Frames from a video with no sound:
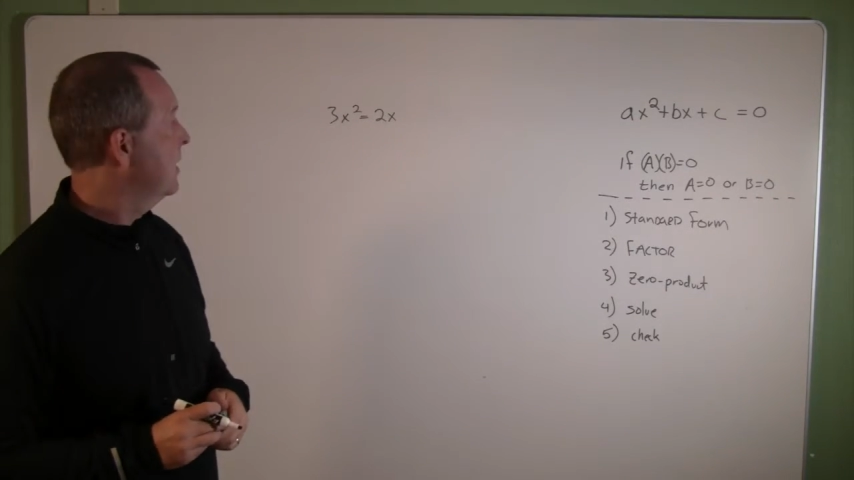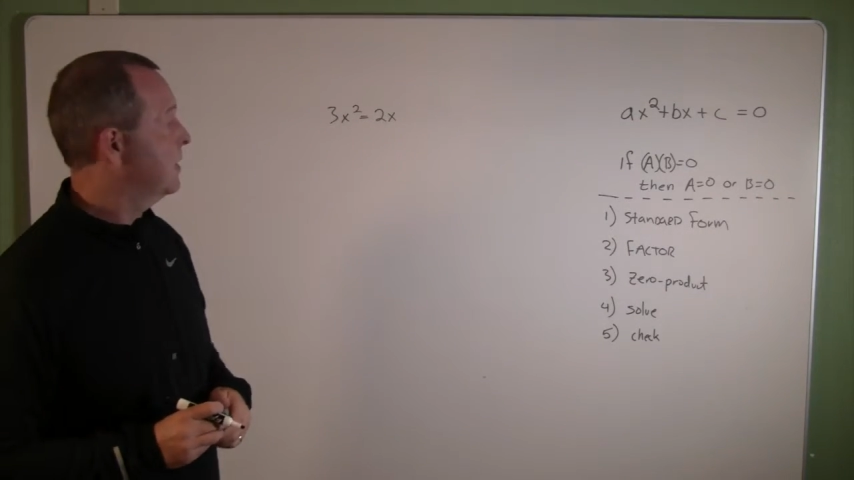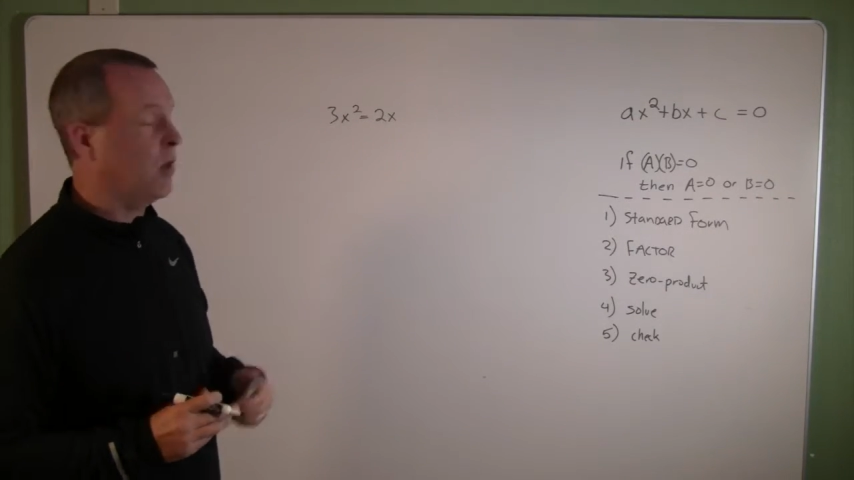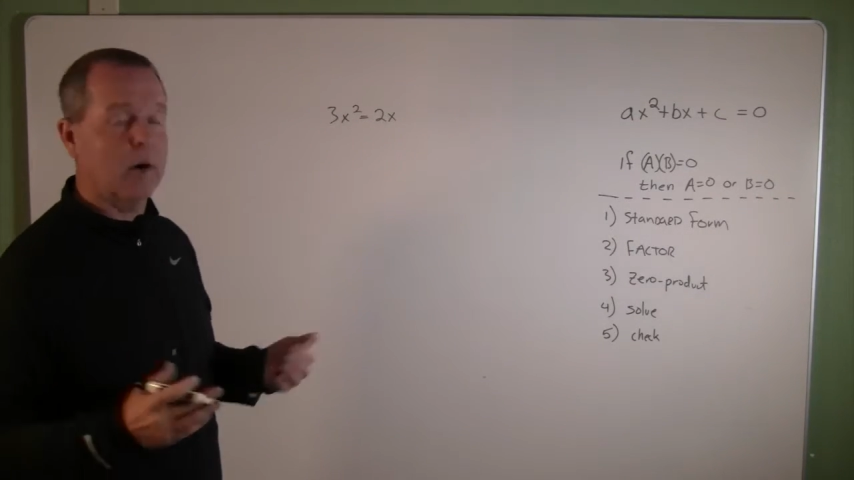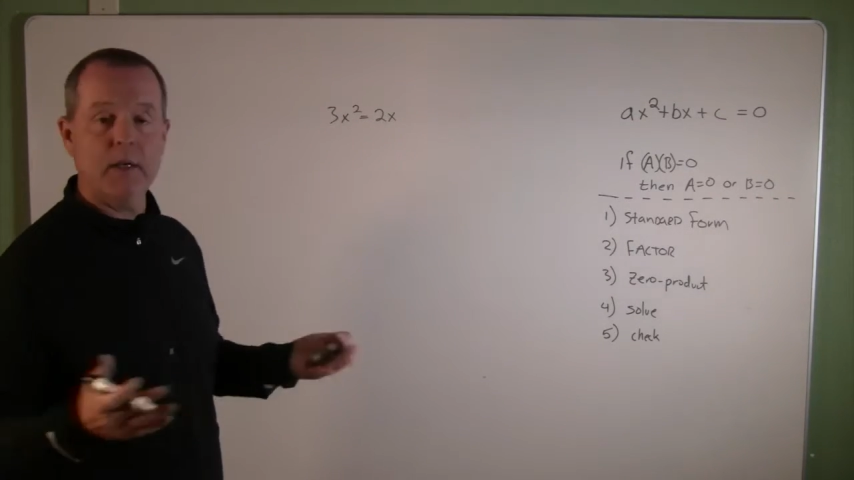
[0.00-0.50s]

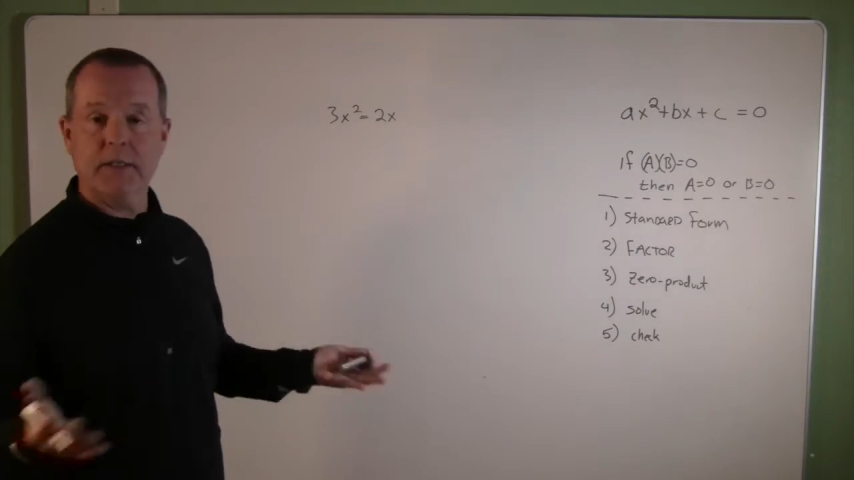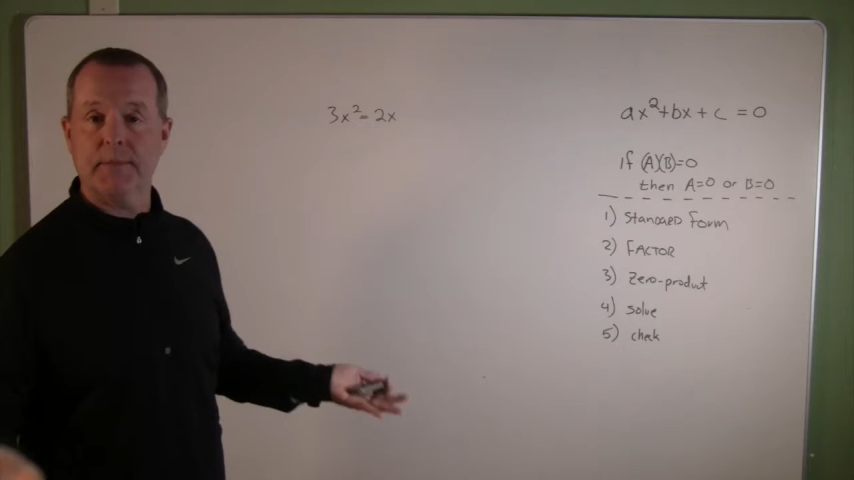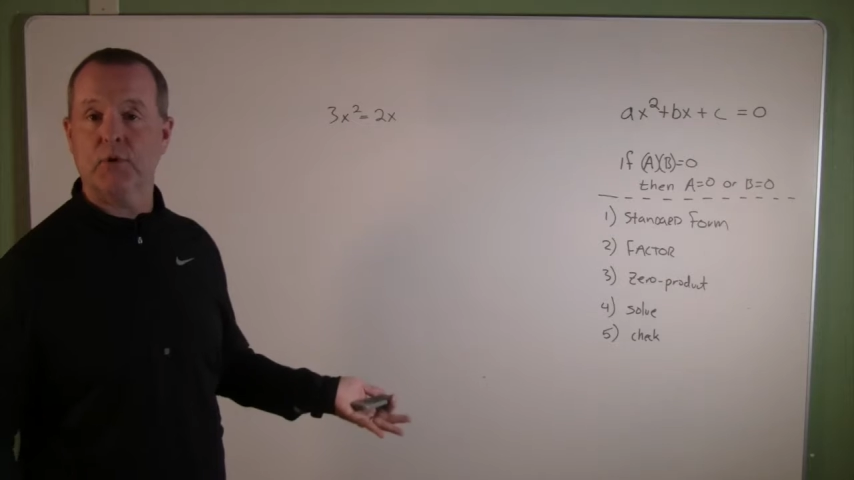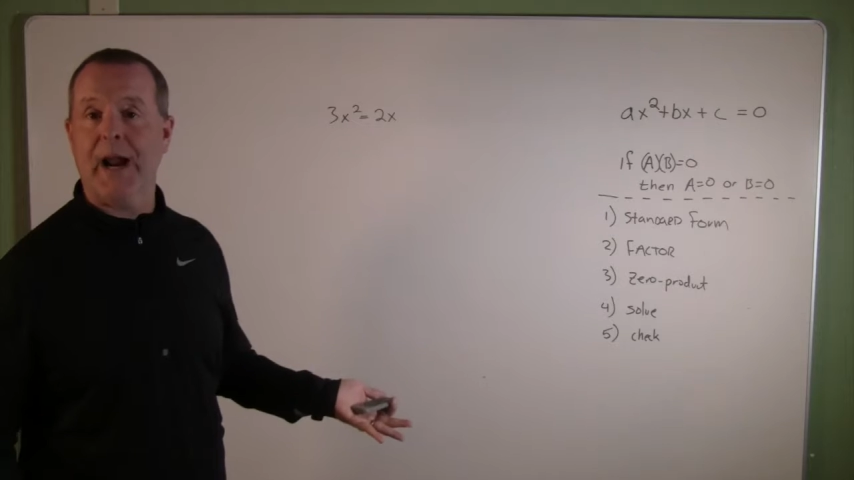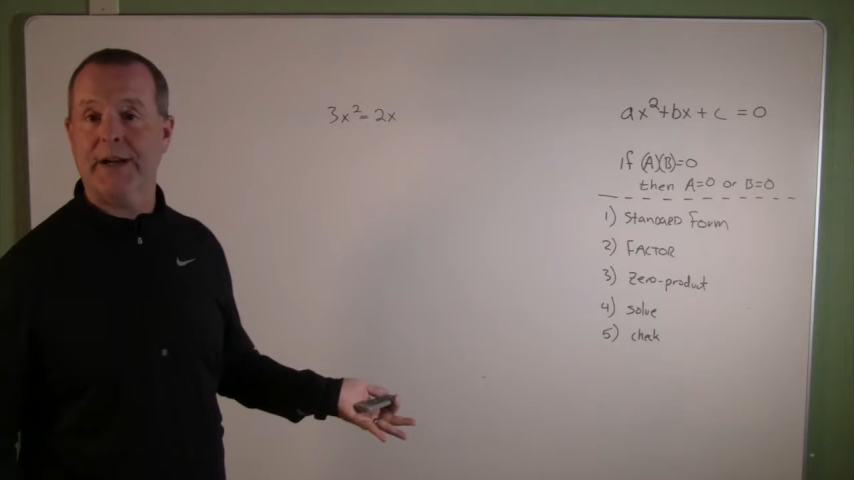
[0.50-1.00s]
And so I'm going to
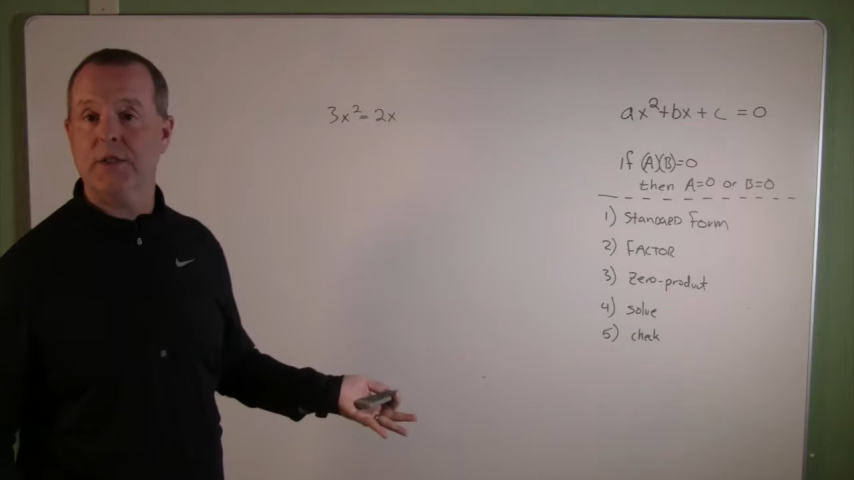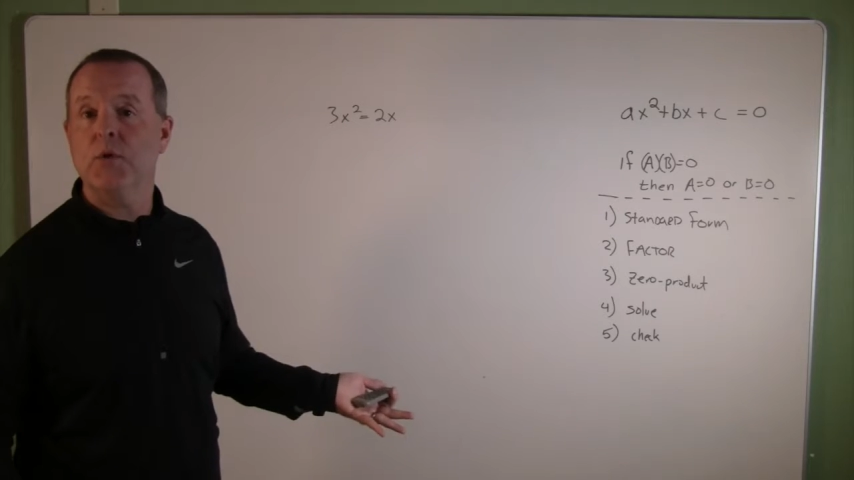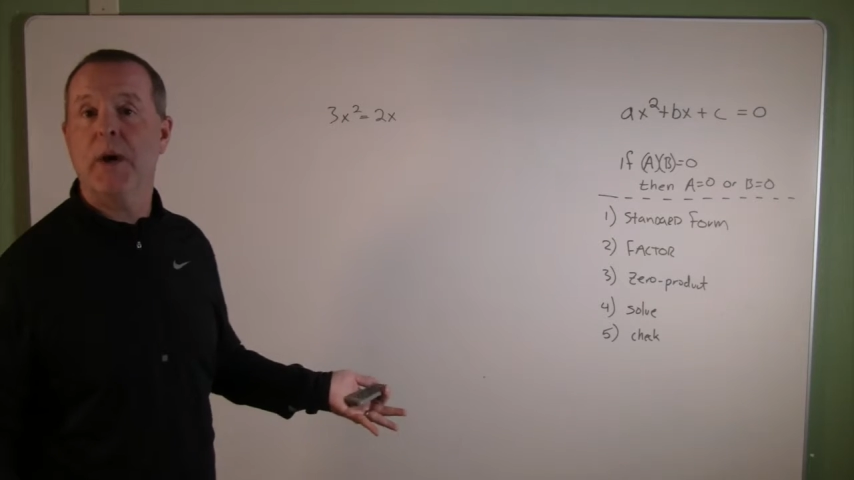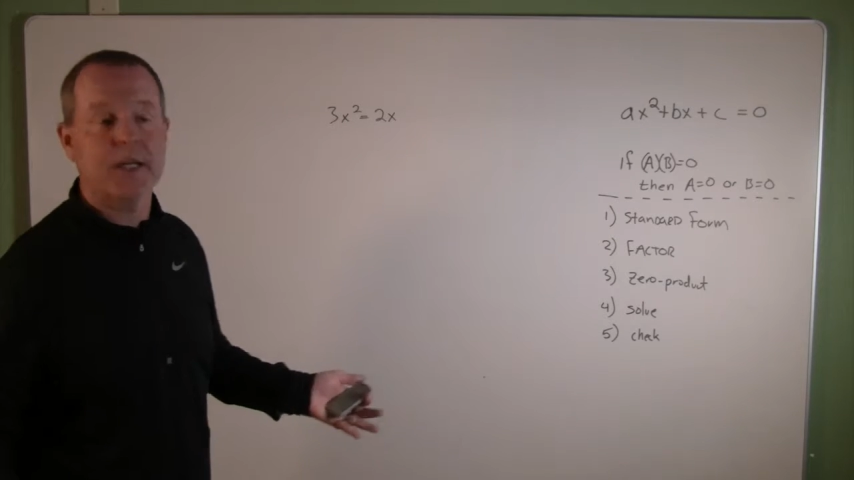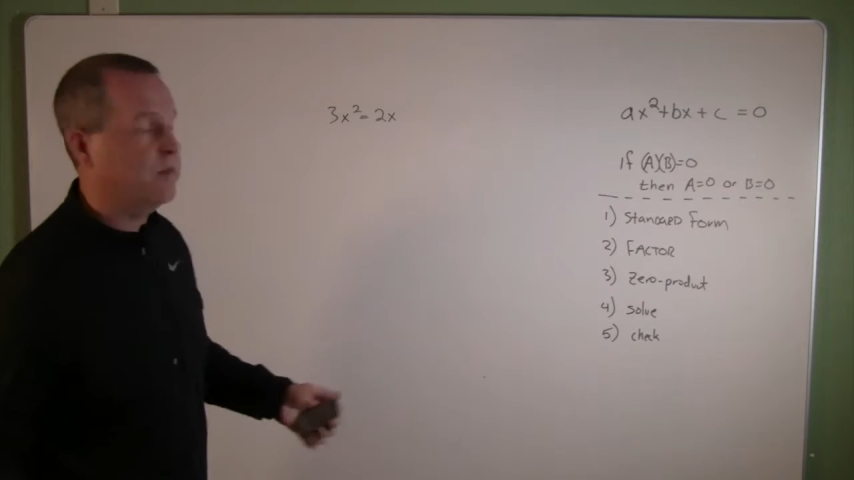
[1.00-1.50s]
subtract
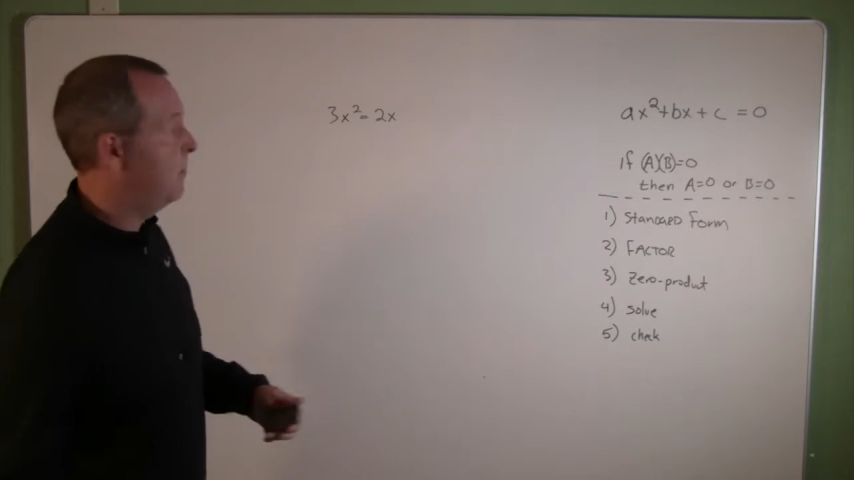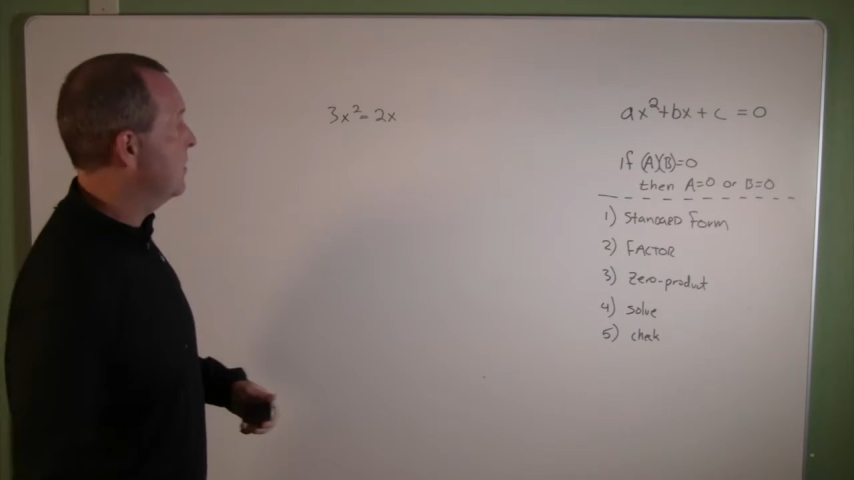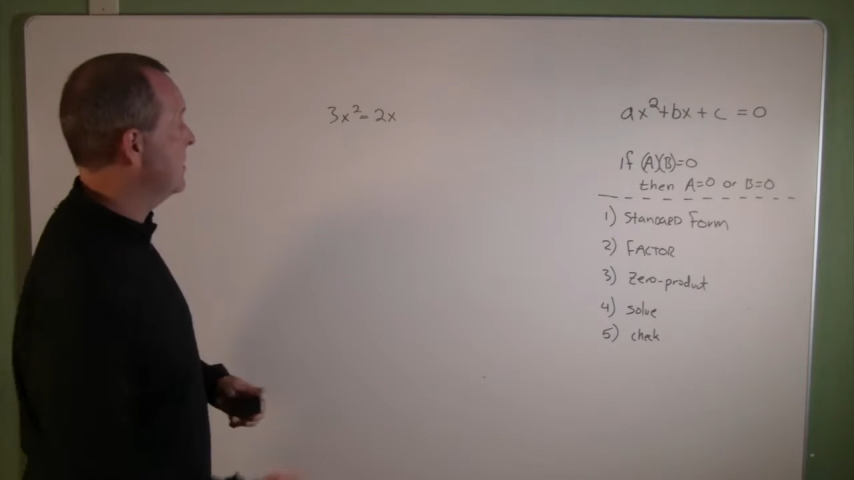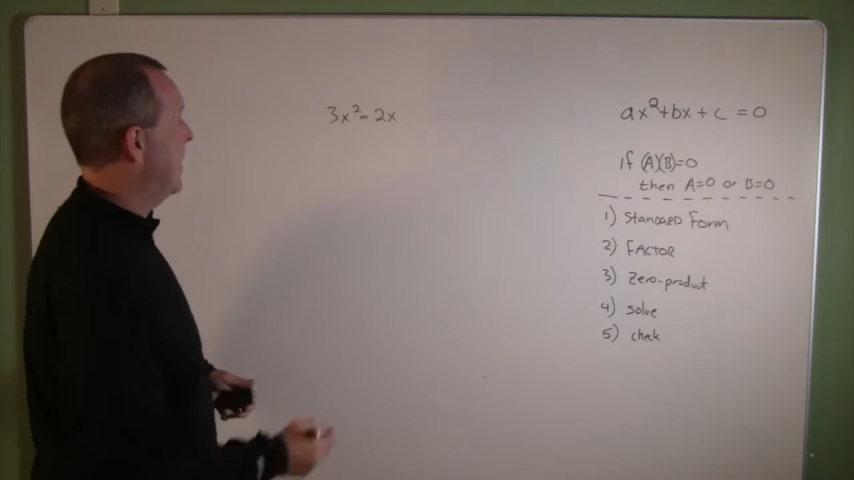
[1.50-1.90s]
2x from both